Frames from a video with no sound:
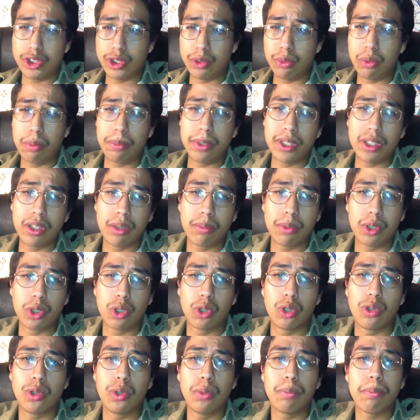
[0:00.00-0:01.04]
she will become the
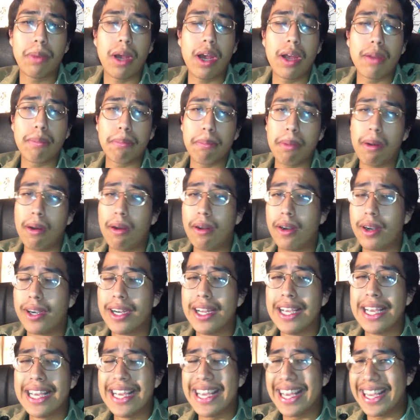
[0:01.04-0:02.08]
glue pot
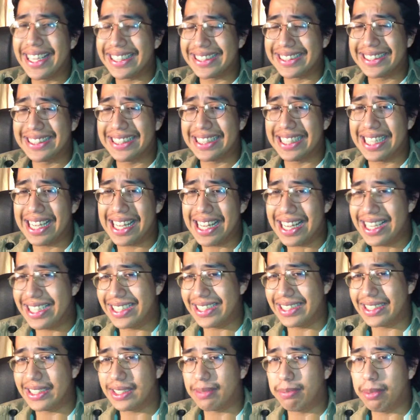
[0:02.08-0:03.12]
par
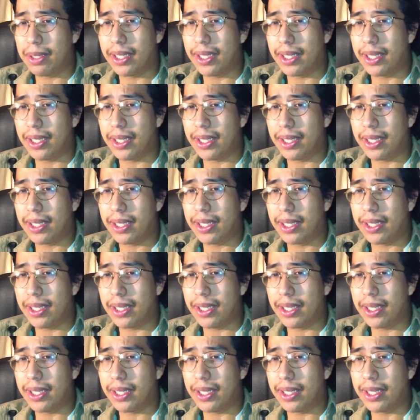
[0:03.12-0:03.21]
excellence,